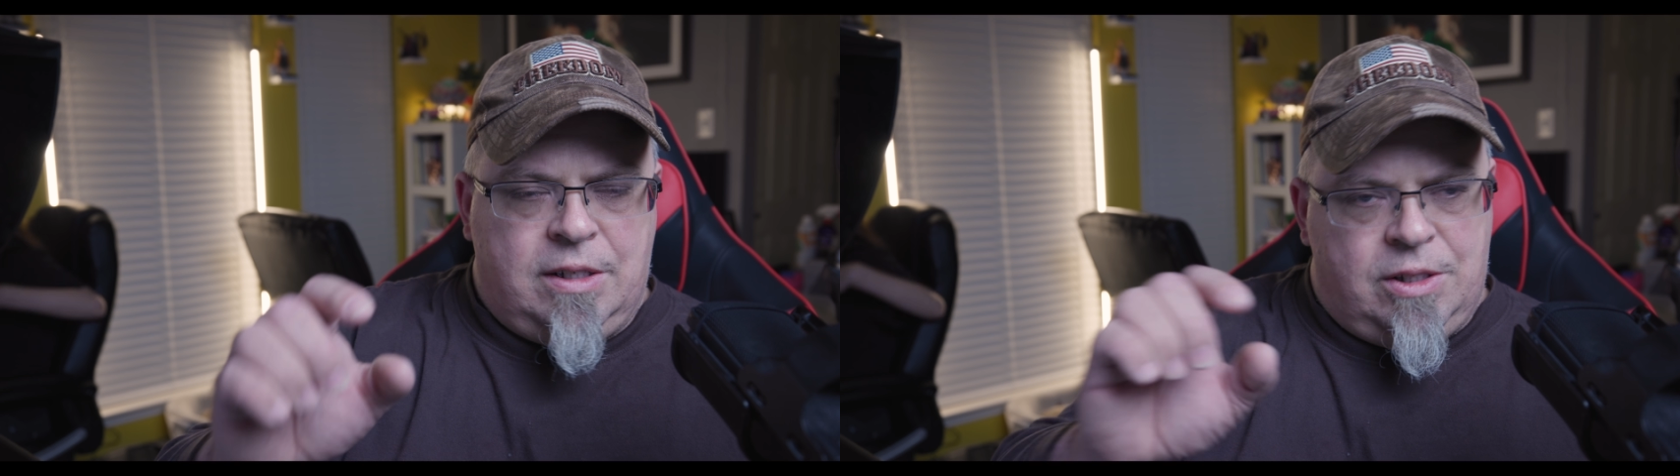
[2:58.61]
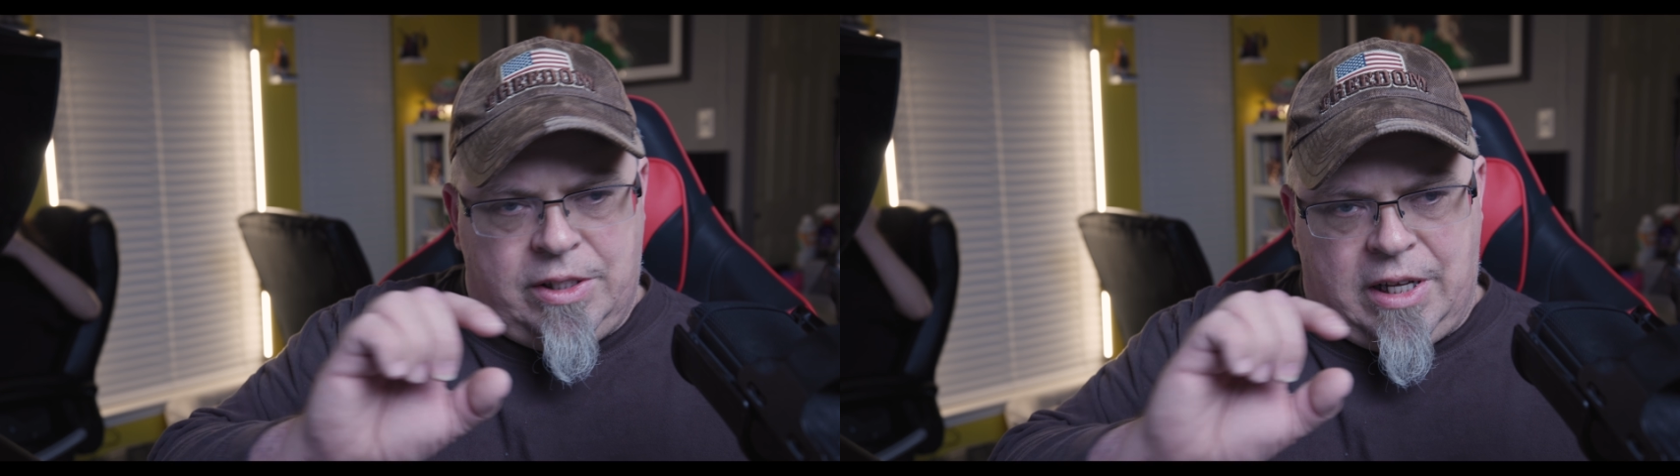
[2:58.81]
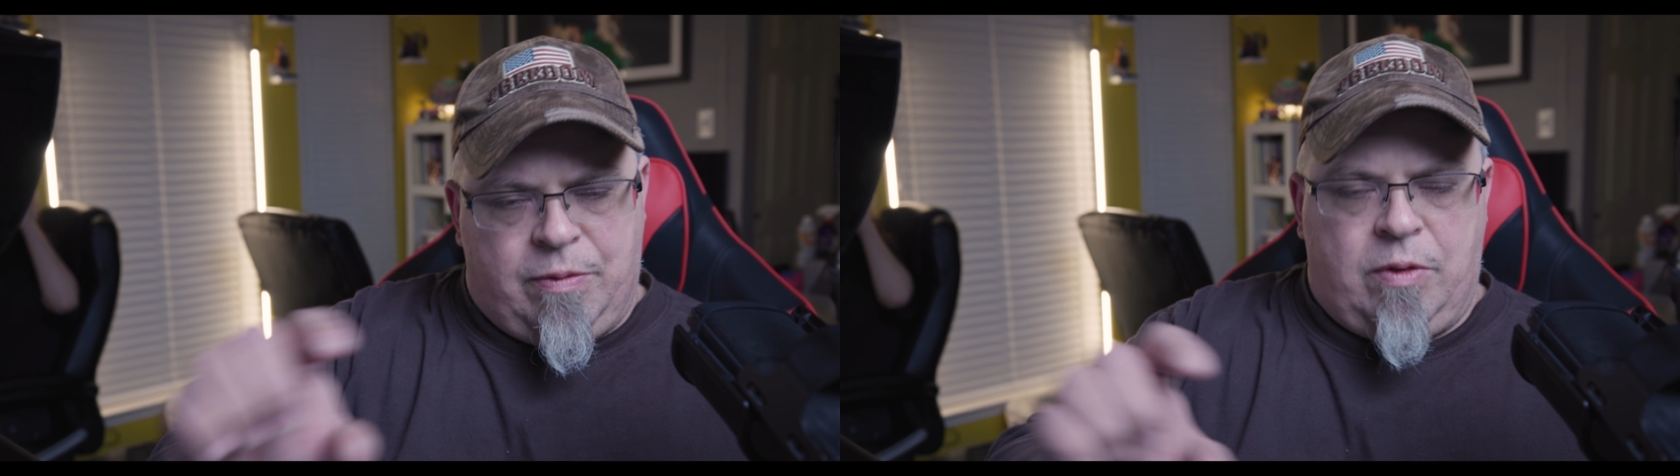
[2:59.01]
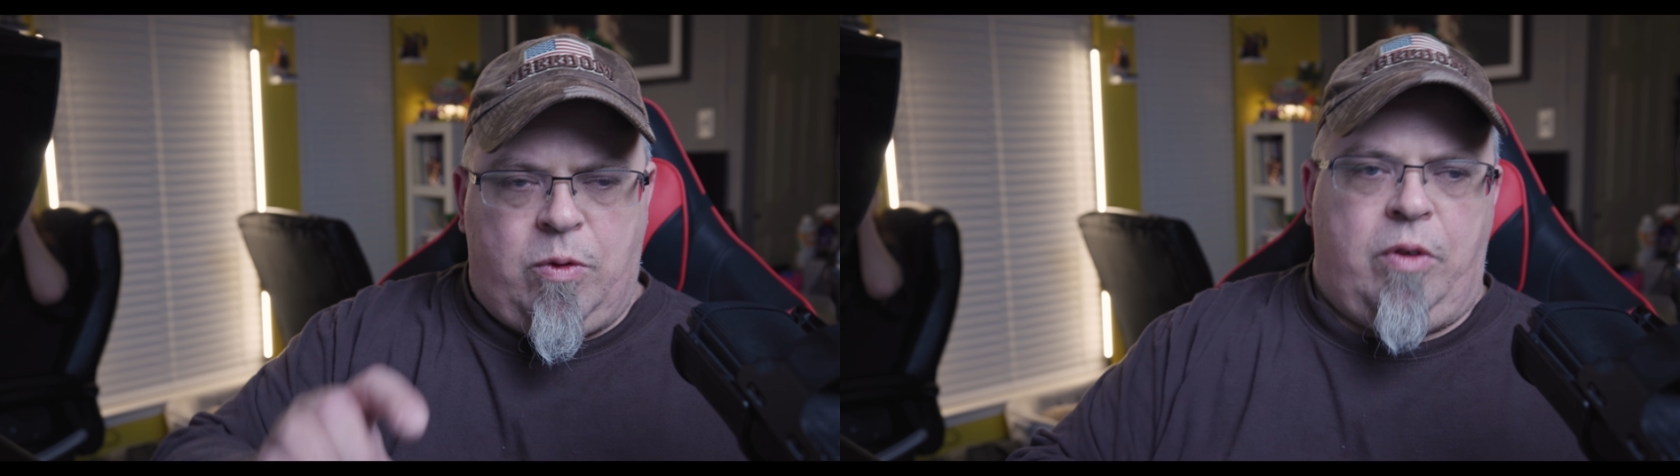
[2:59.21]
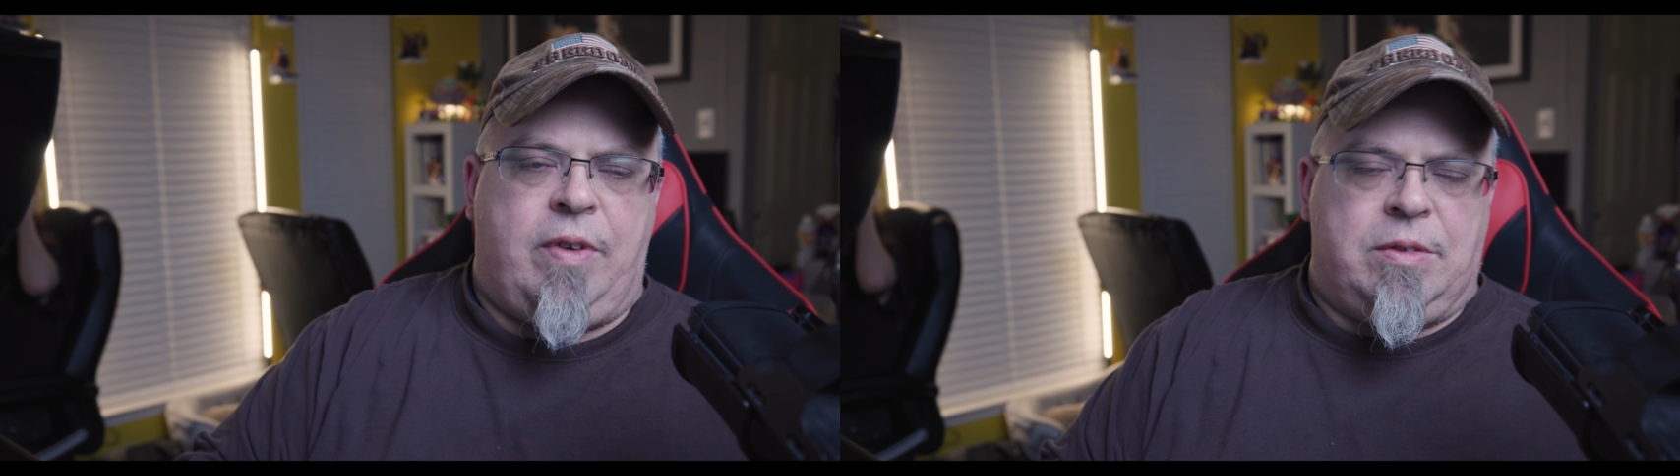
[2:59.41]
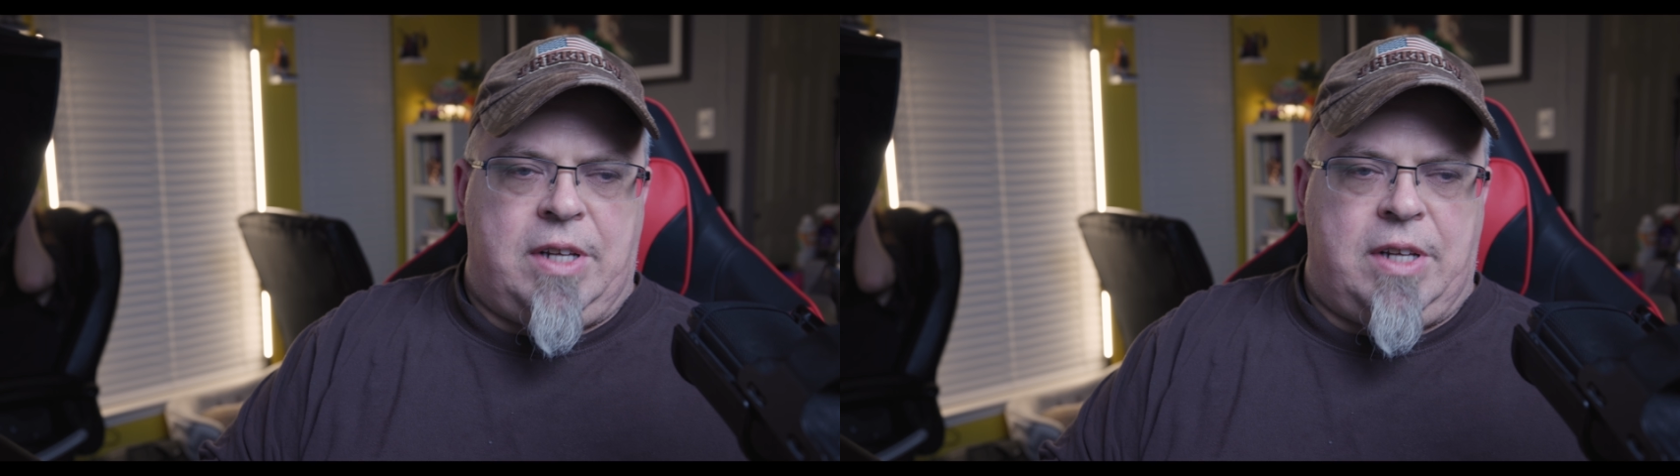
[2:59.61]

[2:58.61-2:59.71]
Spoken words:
set it for 45